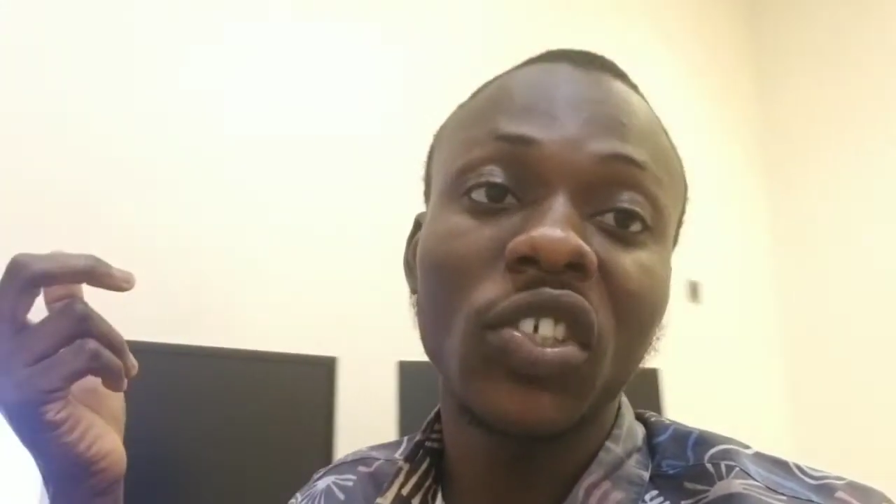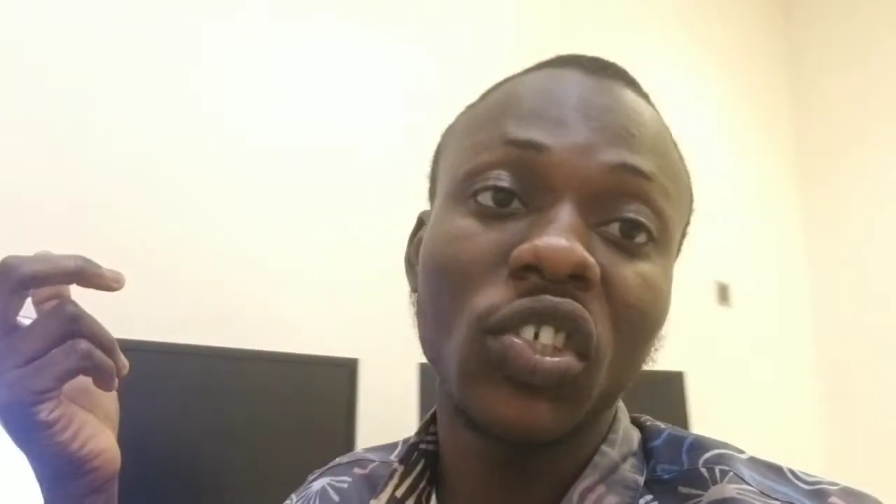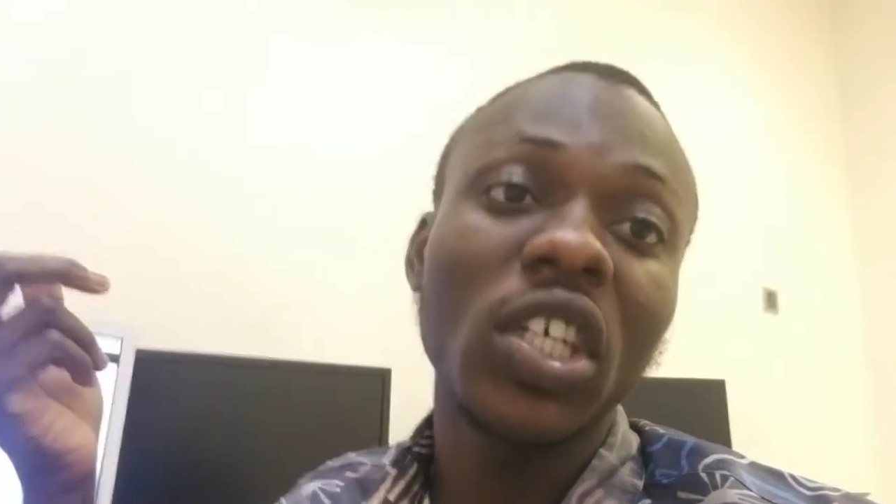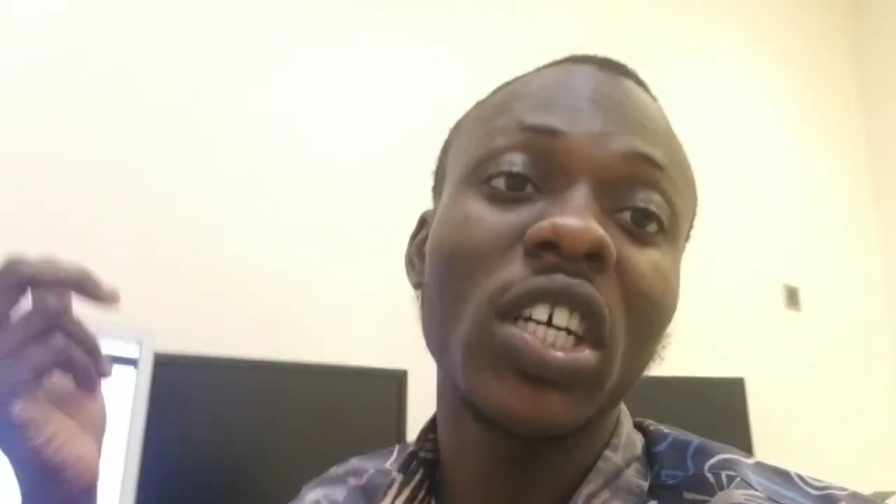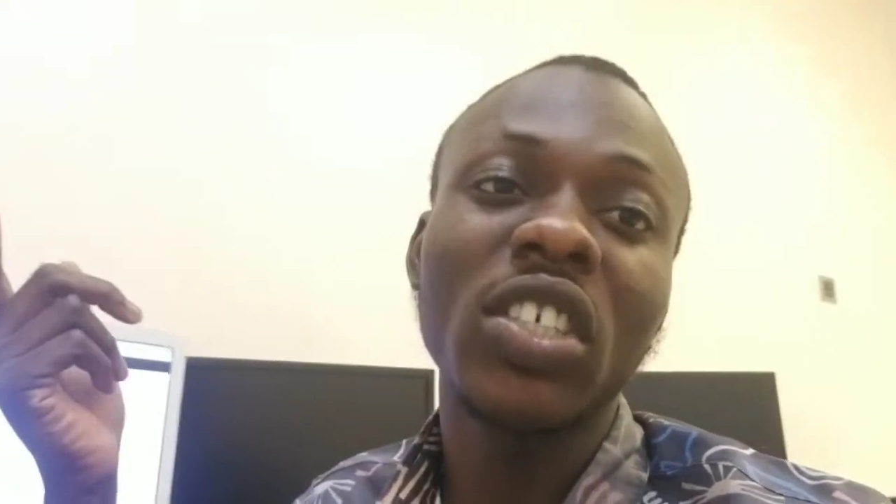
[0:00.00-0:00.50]

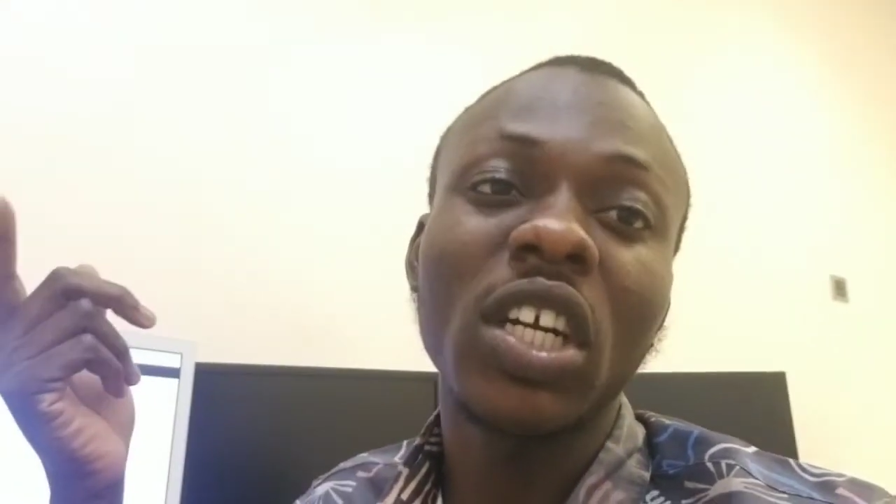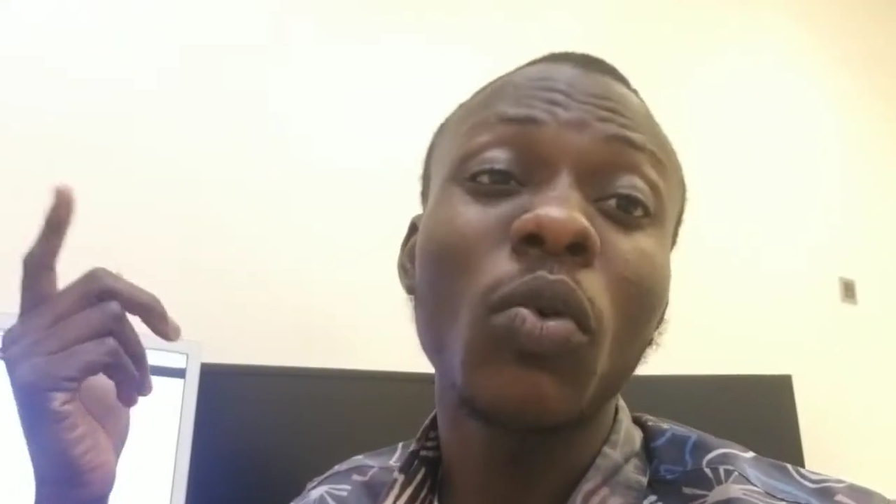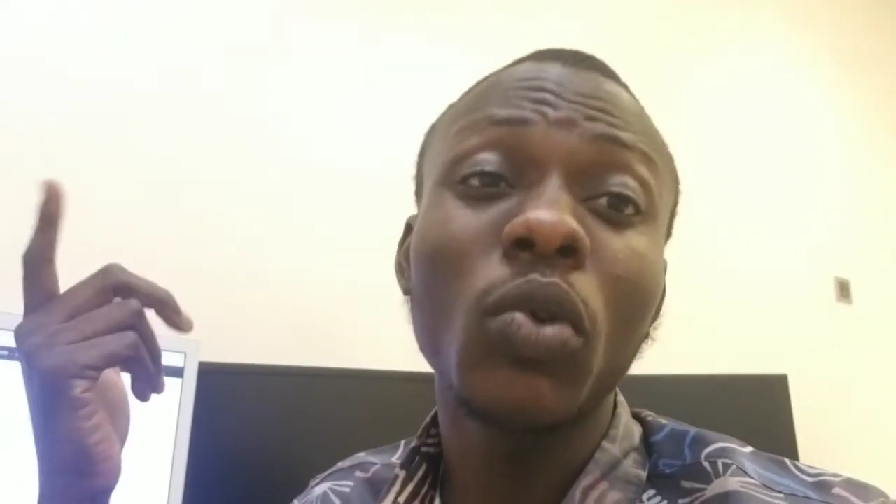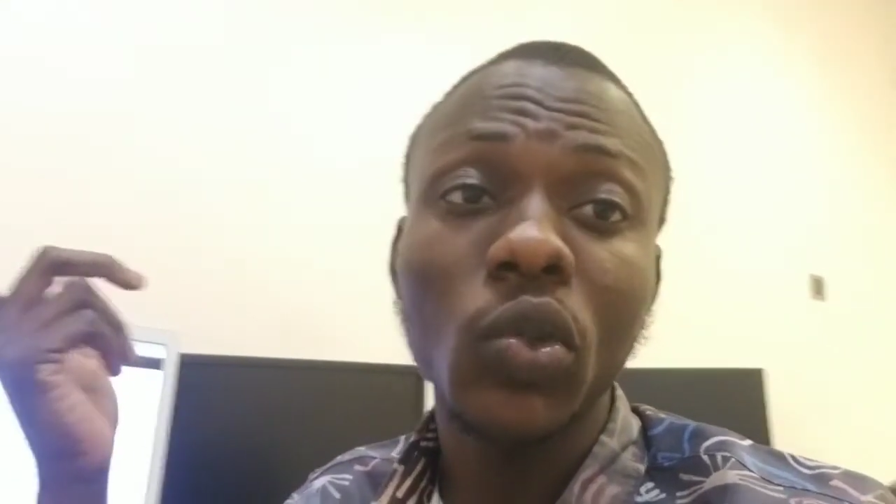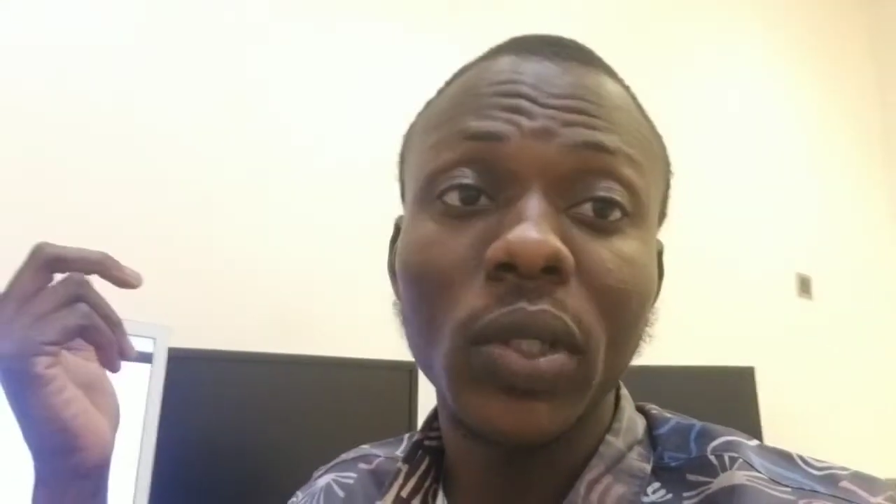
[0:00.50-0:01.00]
Nigeria is around
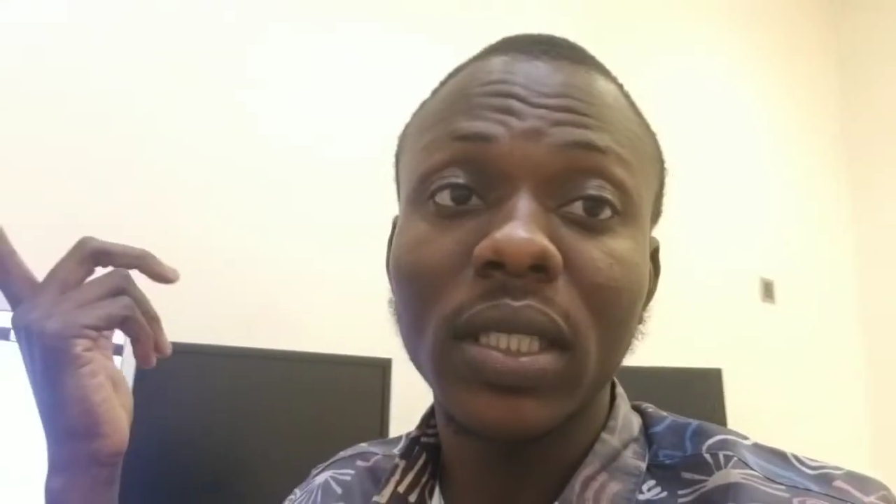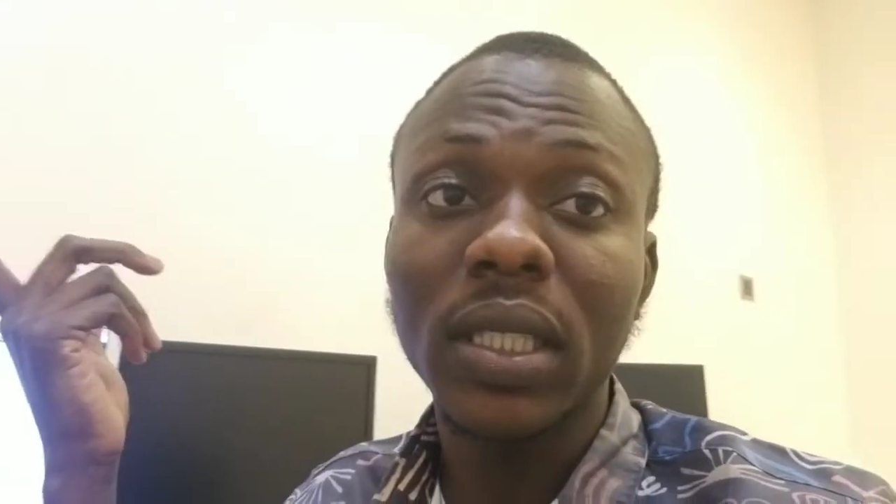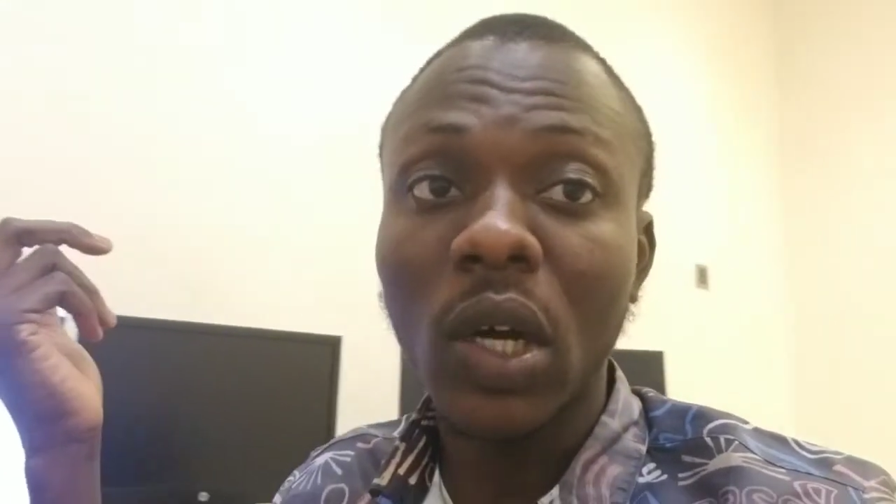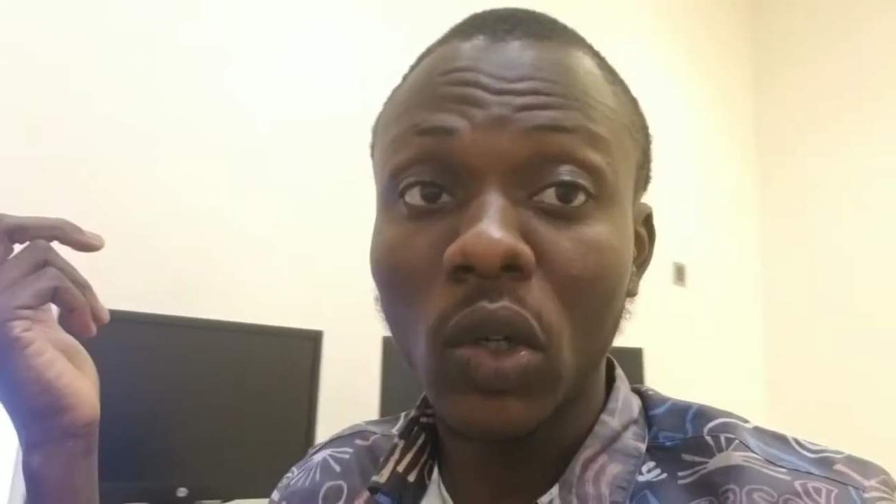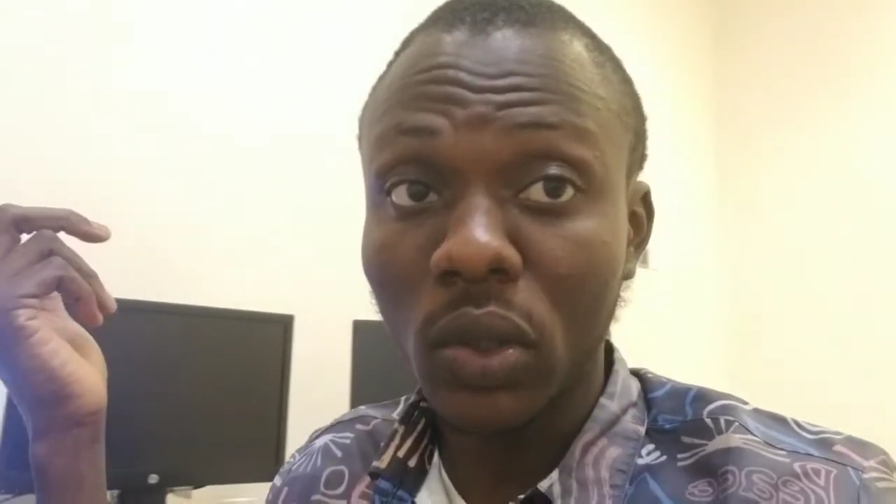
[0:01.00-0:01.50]
one twenty
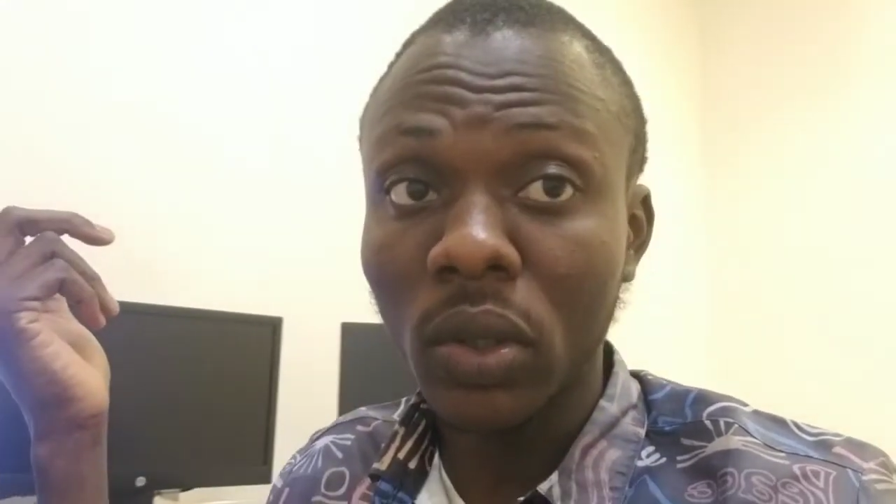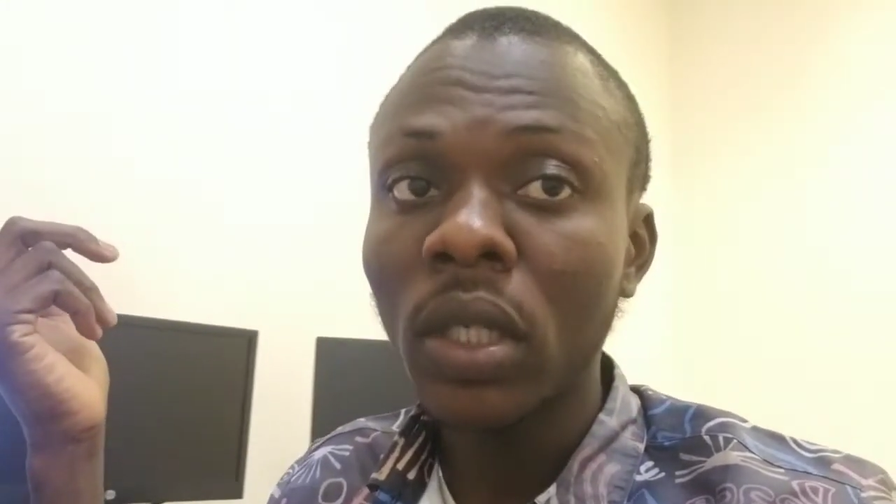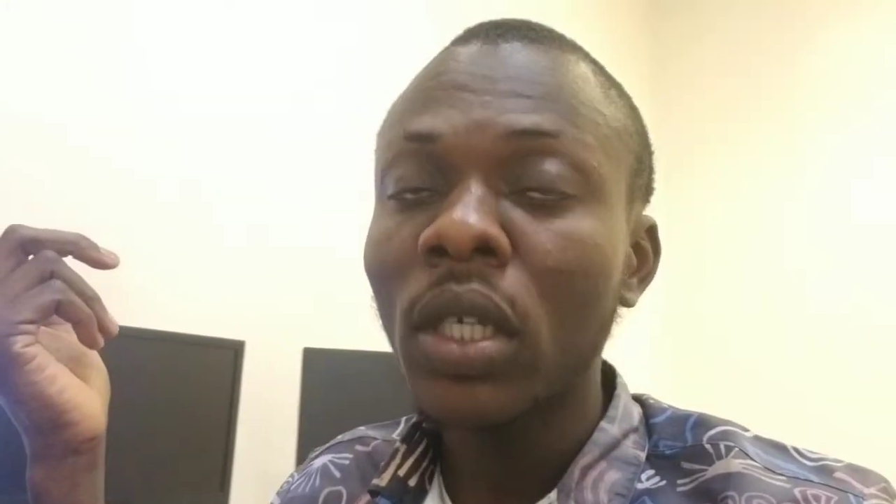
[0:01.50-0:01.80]
thousand.